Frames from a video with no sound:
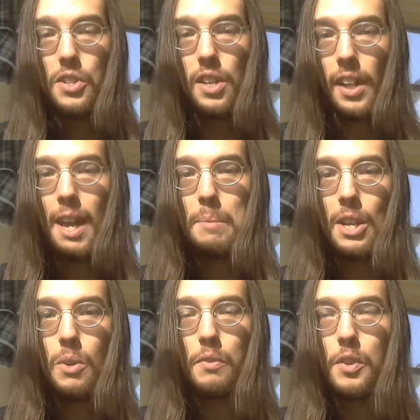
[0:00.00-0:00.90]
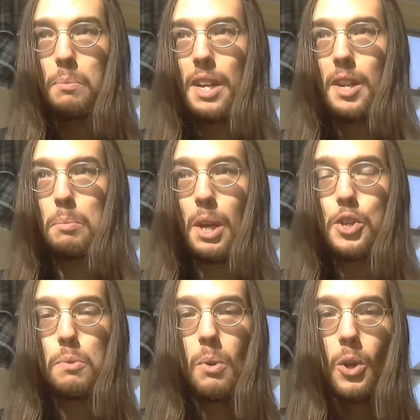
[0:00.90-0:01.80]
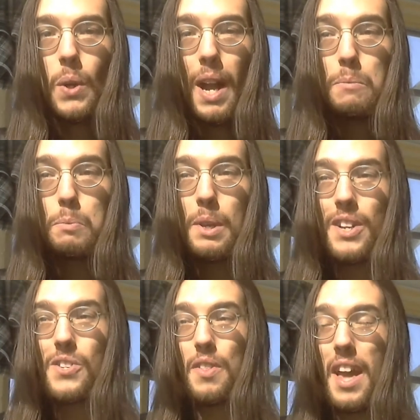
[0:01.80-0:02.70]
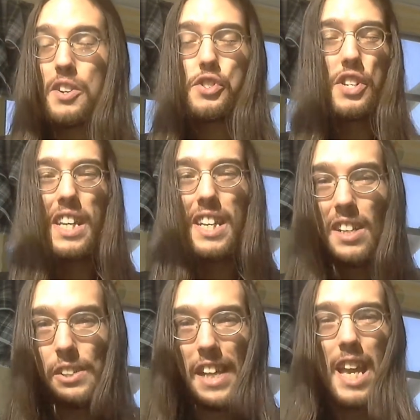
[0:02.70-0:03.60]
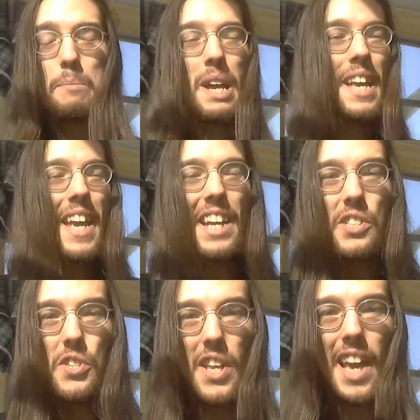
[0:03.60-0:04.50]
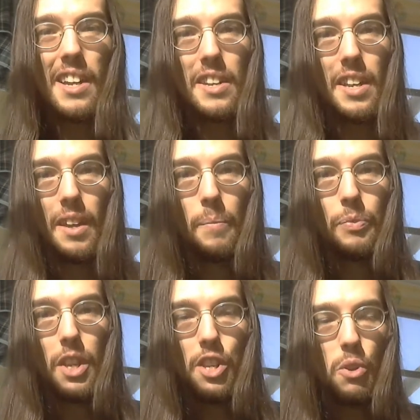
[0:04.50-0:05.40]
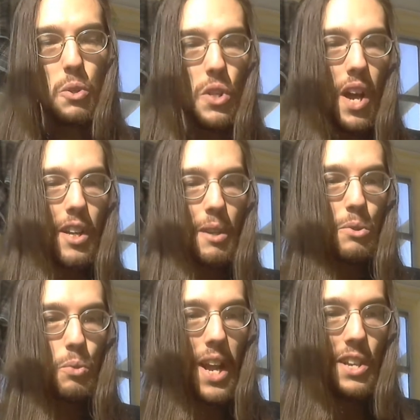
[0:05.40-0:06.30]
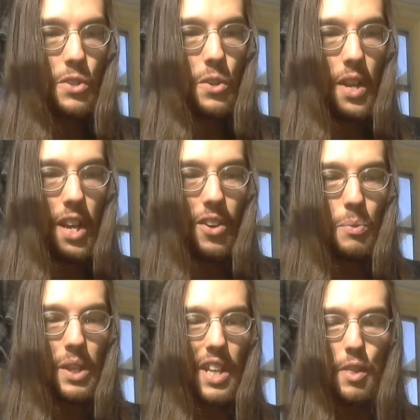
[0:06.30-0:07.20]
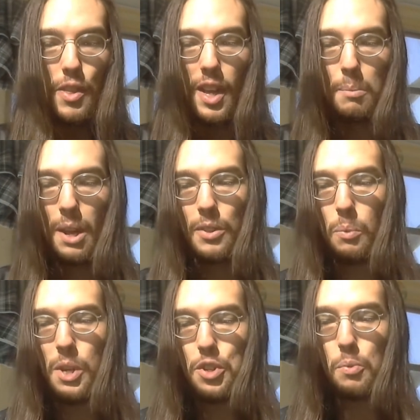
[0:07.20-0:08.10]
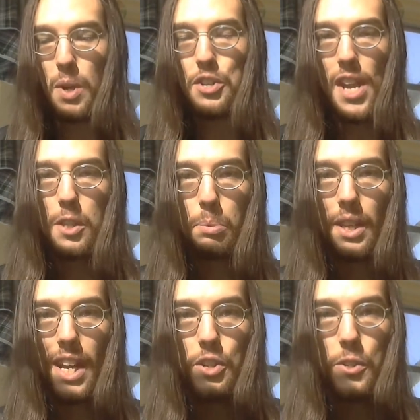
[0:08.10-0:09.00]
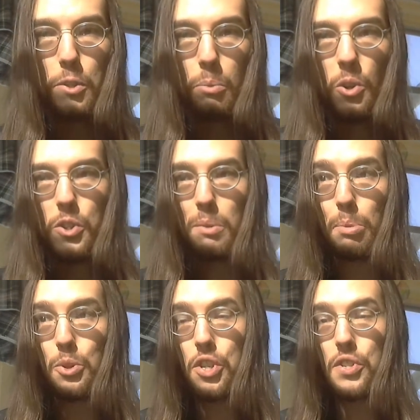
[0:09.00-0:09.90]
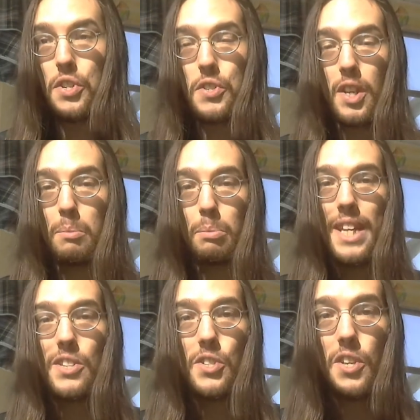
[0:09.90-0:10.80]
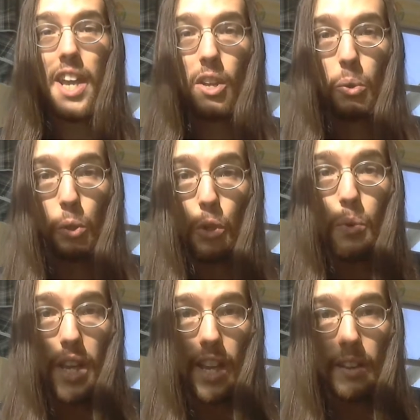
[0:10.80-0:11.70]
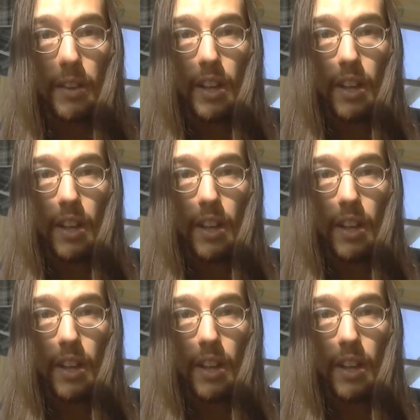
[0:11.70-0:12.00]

claiming to have committed a bunch more crimes because then she can claim insanity. use Occam's razor here and really think about the which explanation is more simple. She's just a complete psycho loony,